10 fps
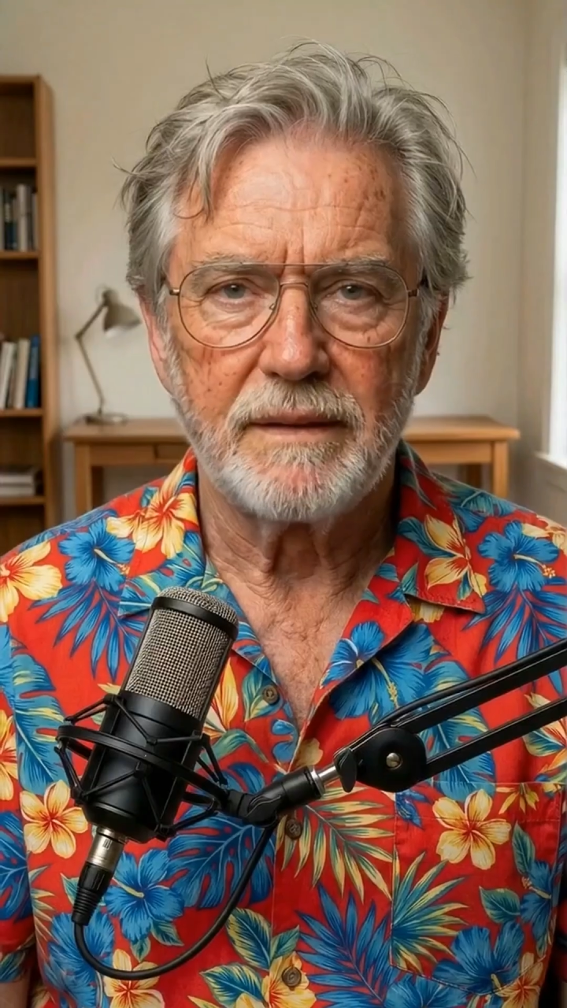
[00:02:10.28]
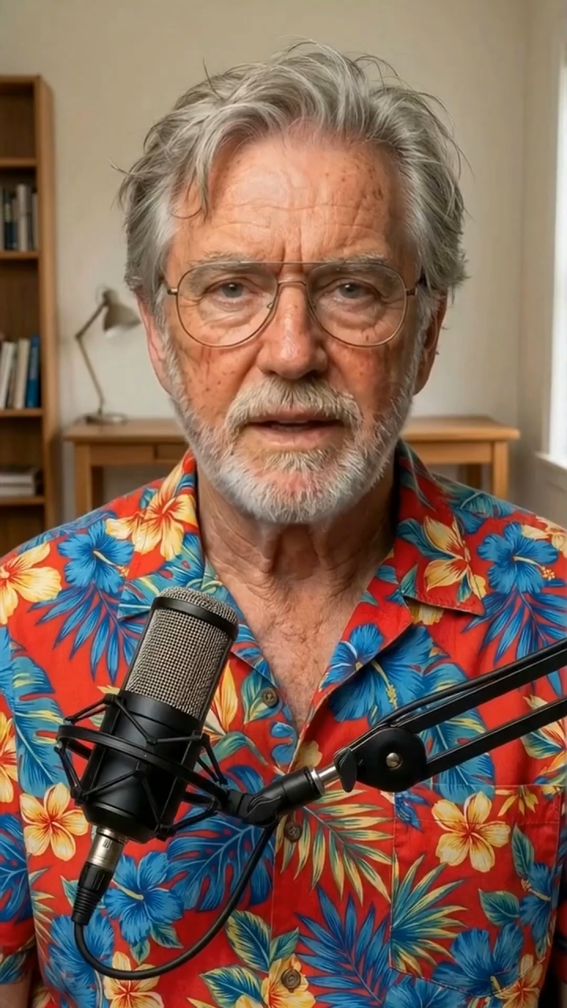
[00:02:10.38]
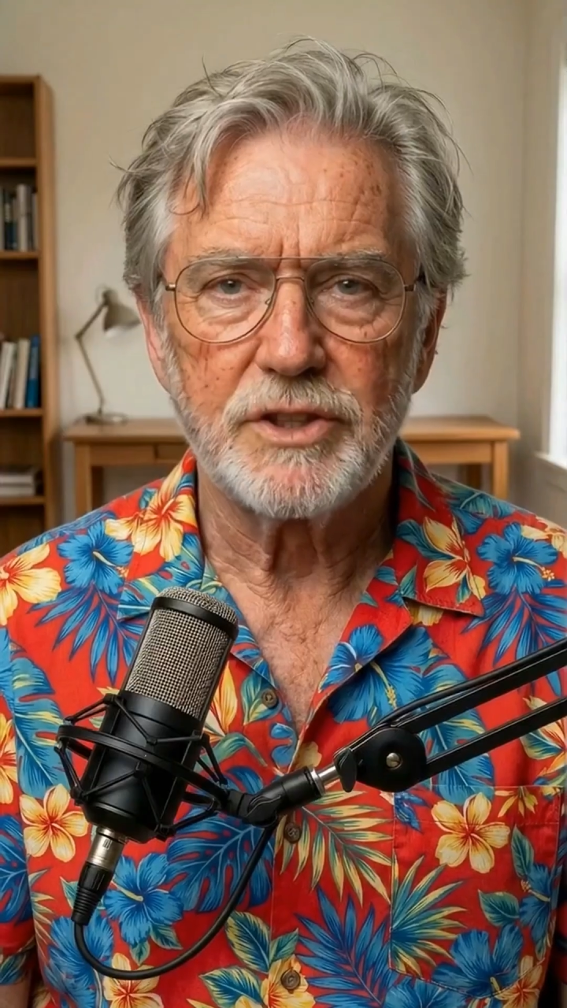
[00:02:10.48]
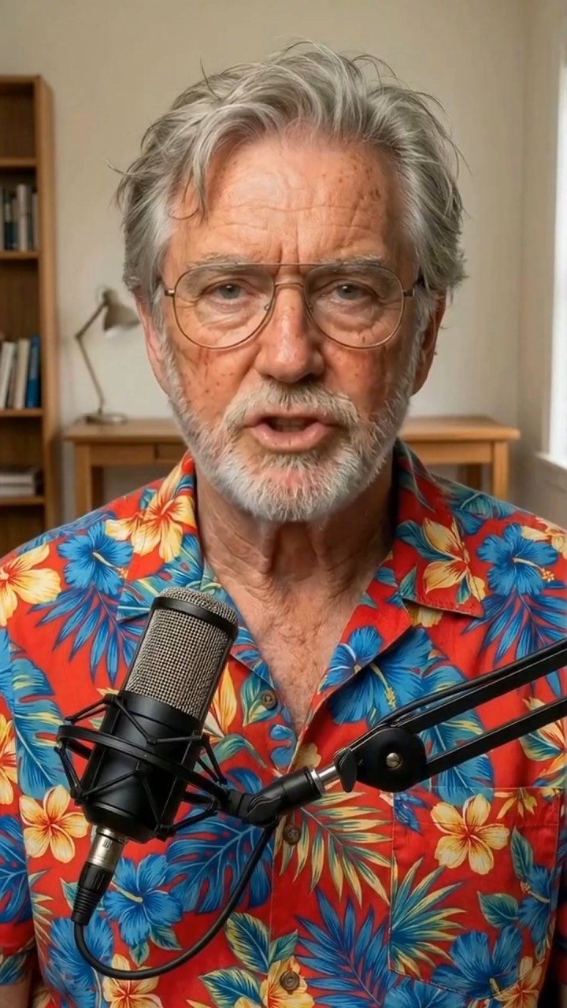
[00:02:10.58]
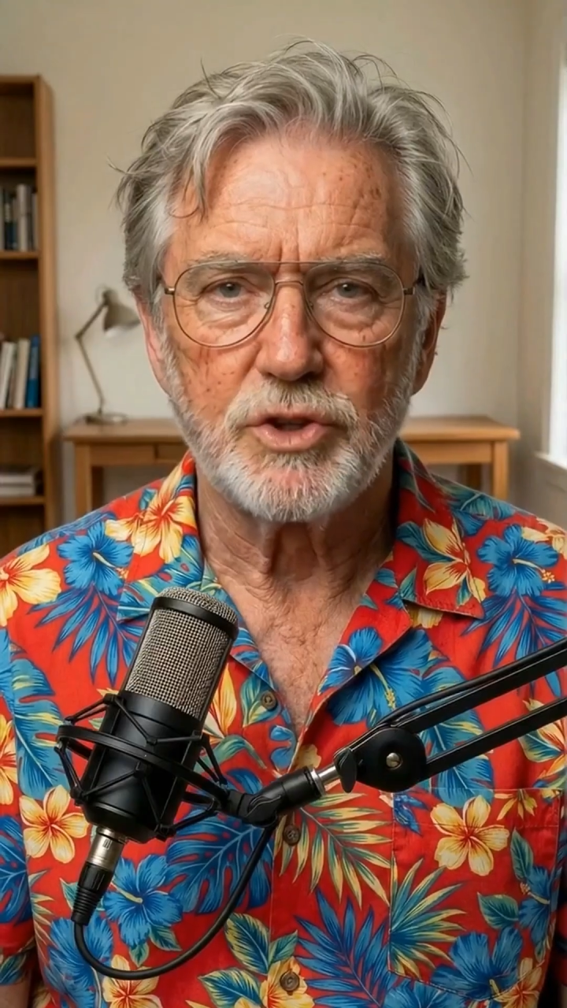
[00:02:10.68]

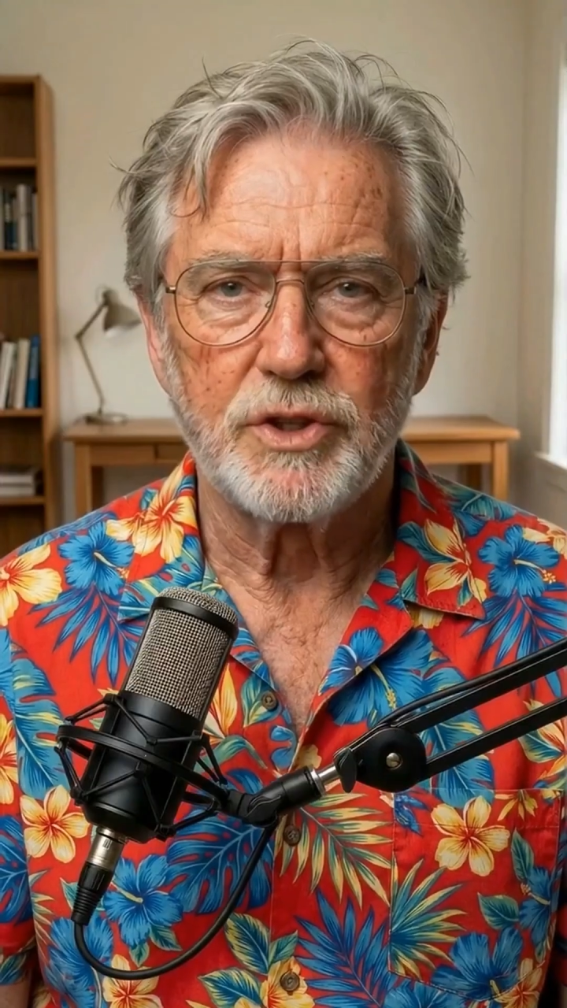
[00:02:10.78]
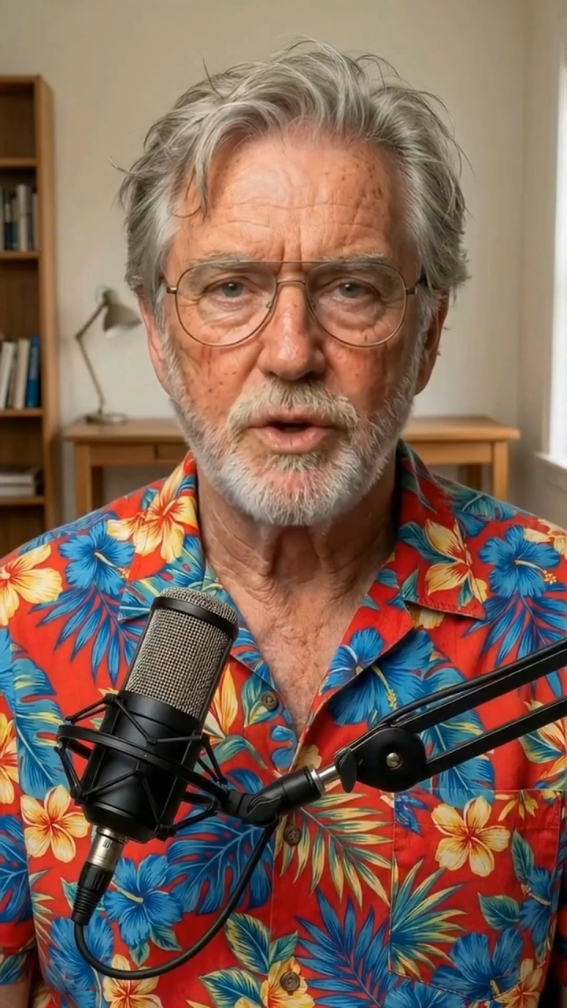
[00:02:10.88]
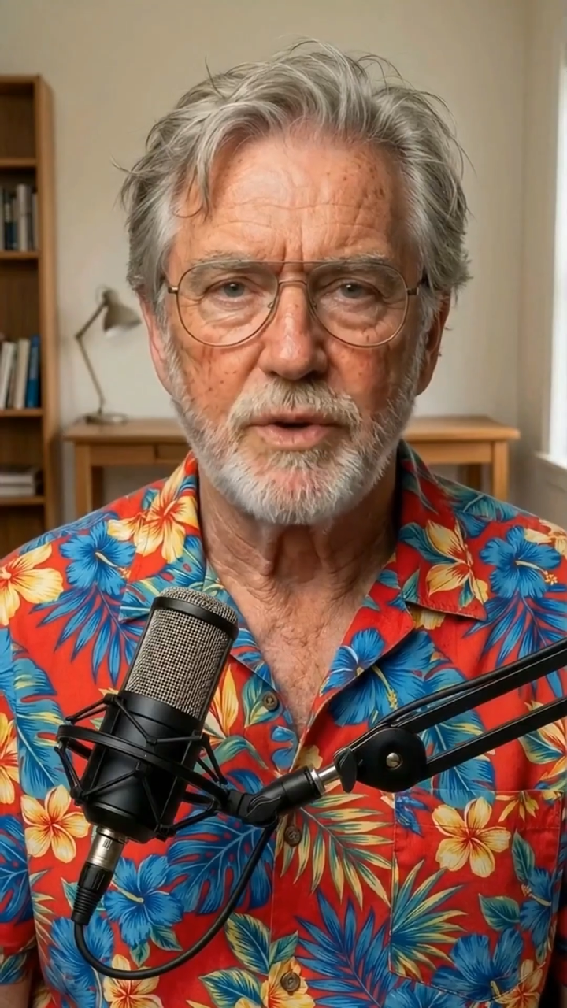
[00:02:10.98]
Ensure you're